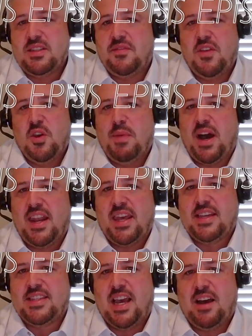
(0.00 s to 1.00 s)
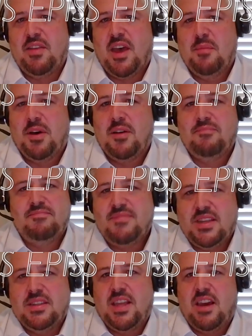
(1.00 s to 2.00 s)
a few bad eggs out there, but
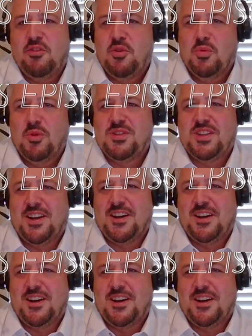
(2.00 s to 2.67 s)
isn't there in all walks of